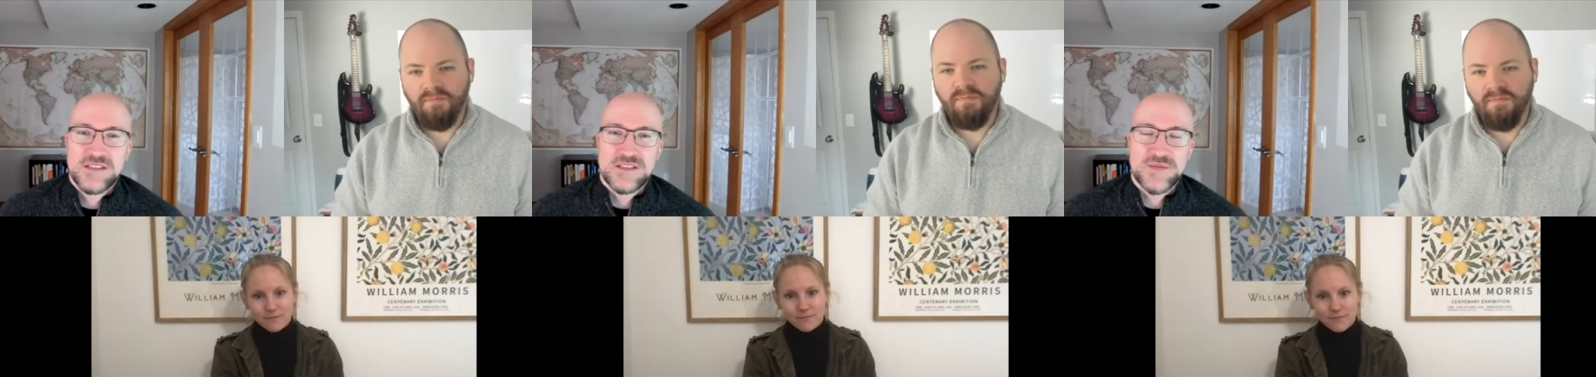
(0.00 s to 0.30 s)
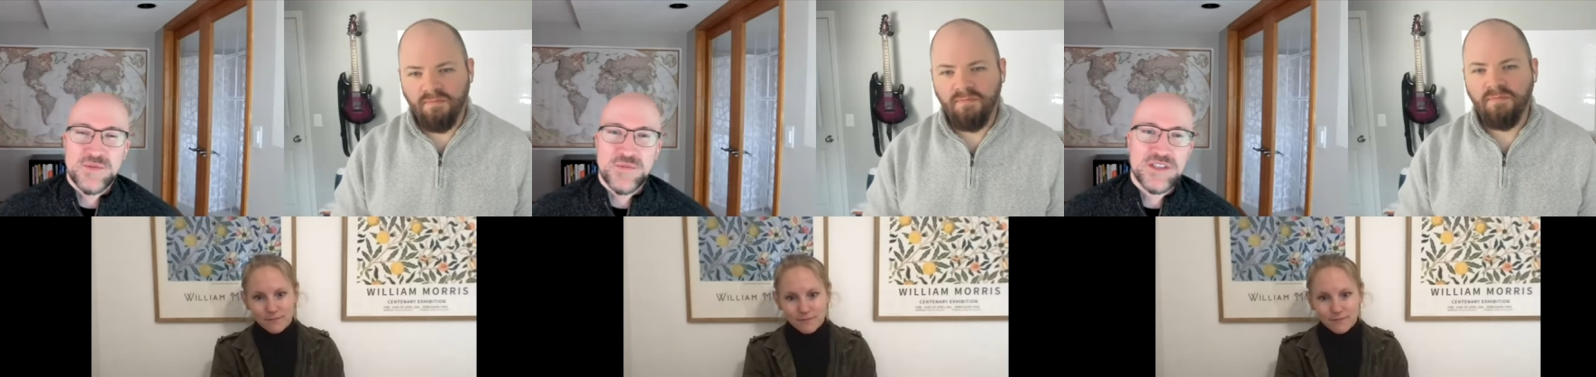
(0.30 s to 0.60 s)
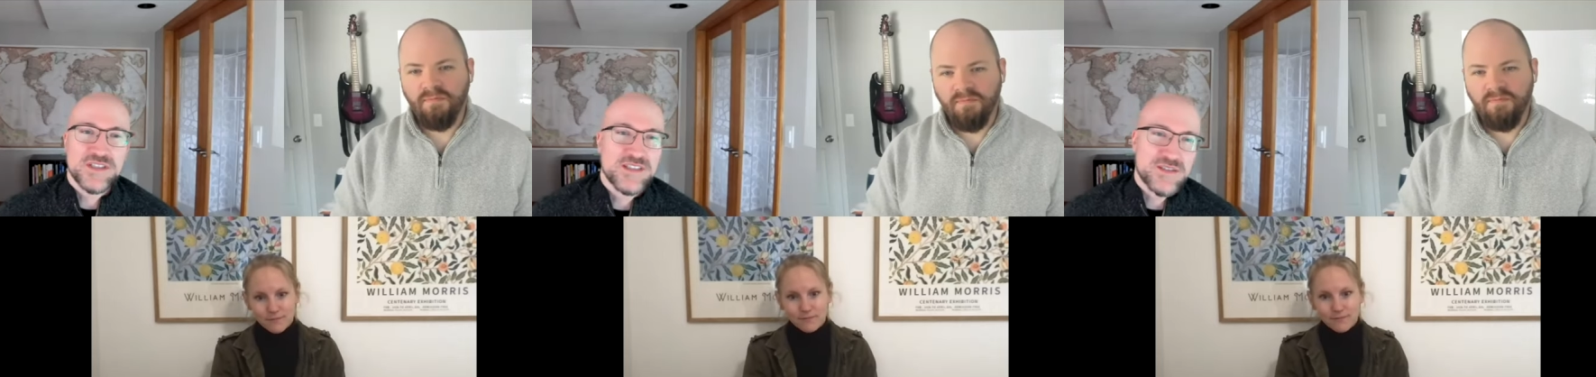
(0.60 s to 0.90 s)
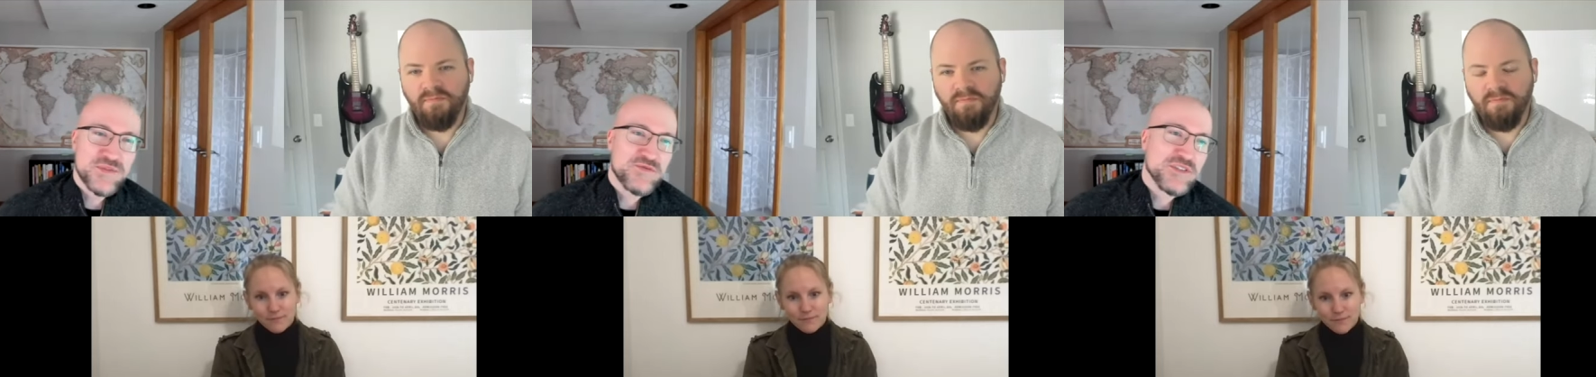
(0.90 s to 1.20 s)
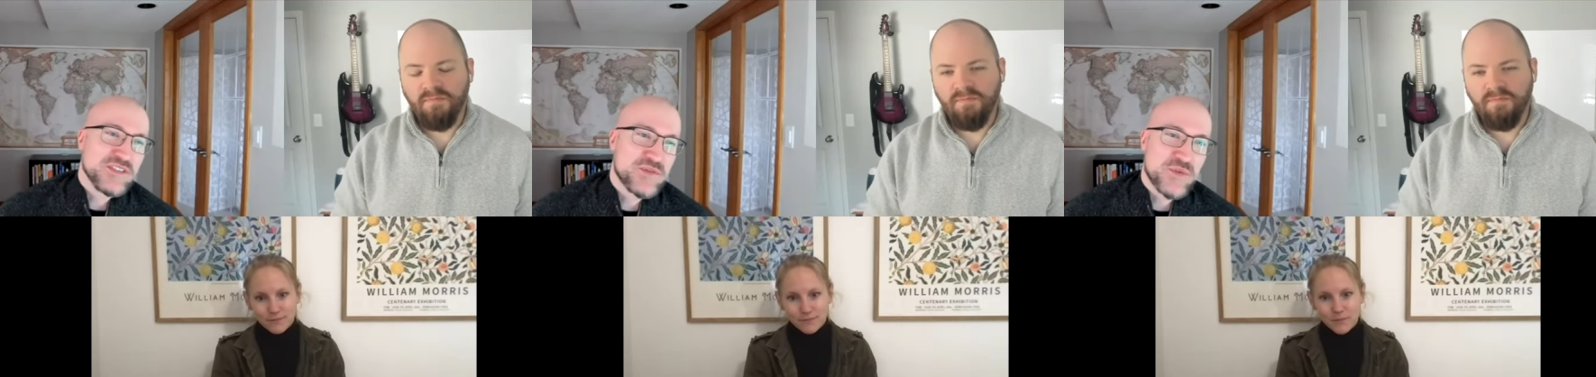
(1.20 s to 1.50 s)
Speaker 1: that's been one that's been
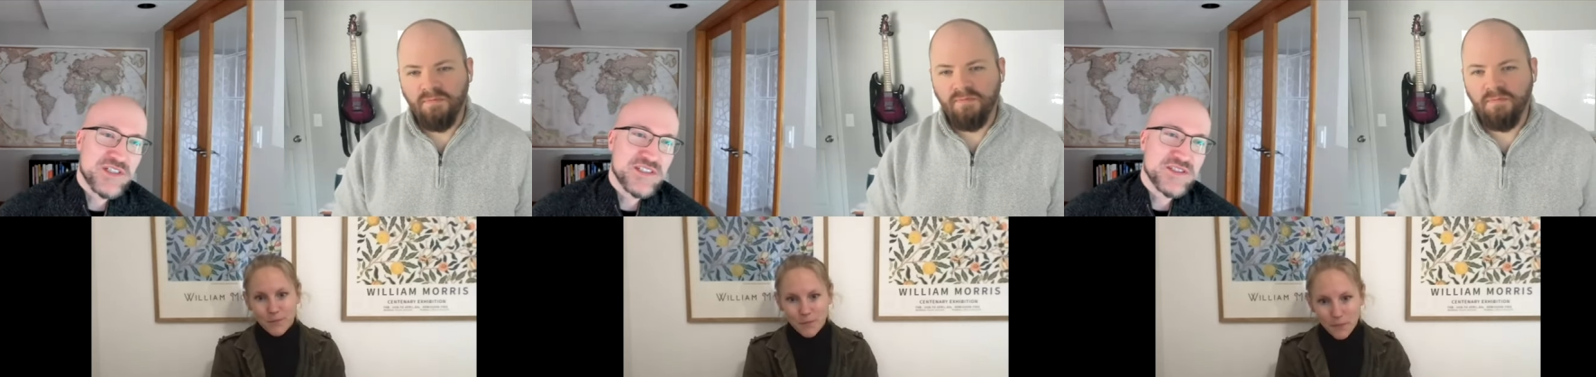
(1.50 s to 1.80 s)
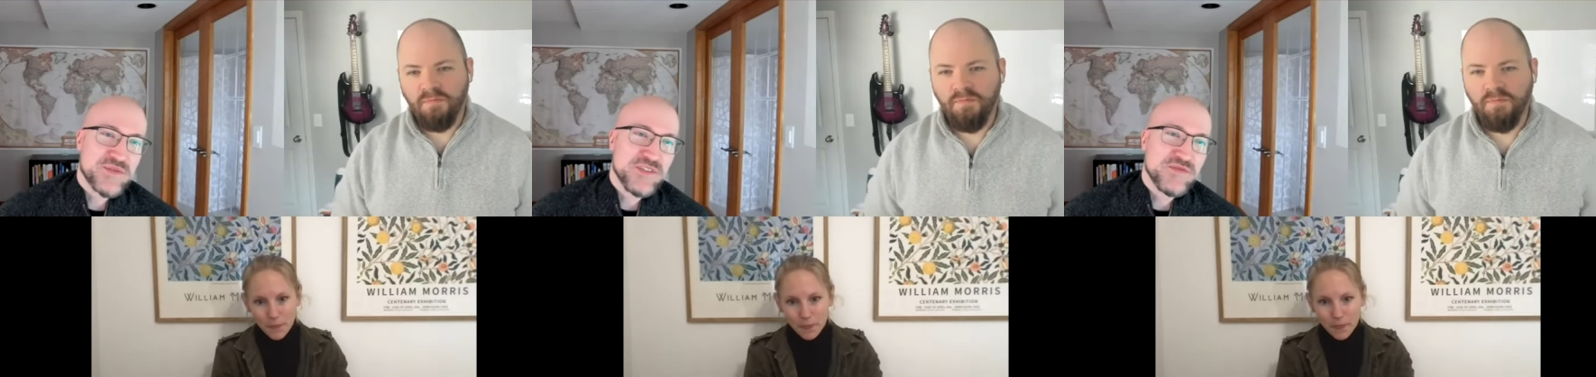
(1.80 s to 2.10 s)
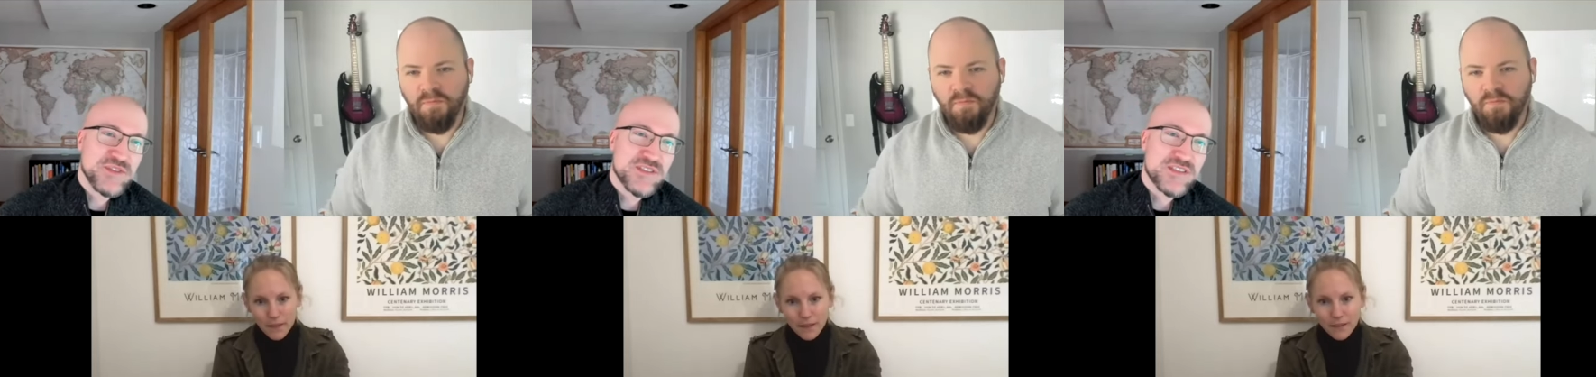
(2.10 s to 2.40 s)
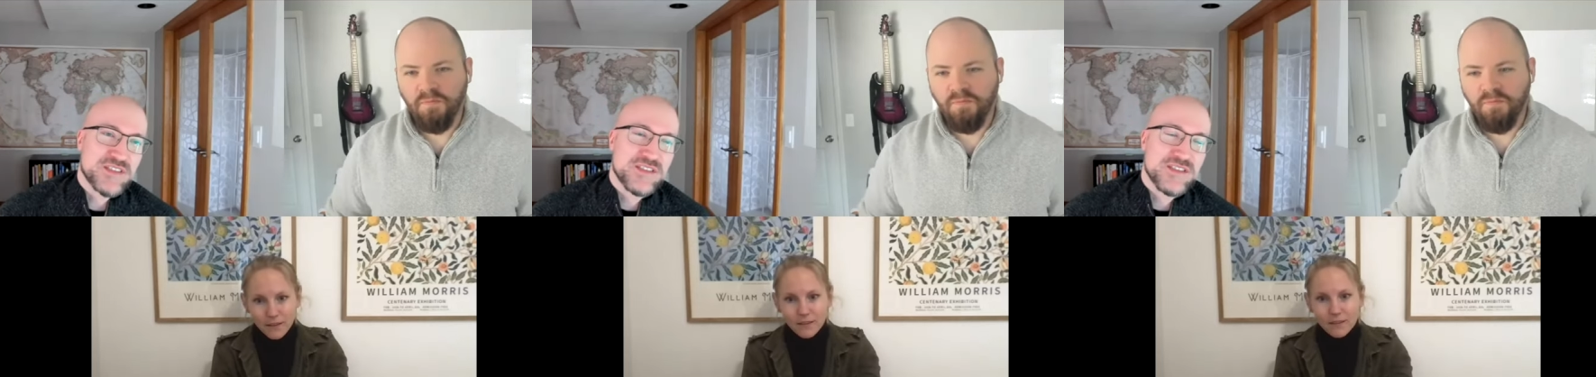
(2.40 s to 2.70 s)
really surprising to me of just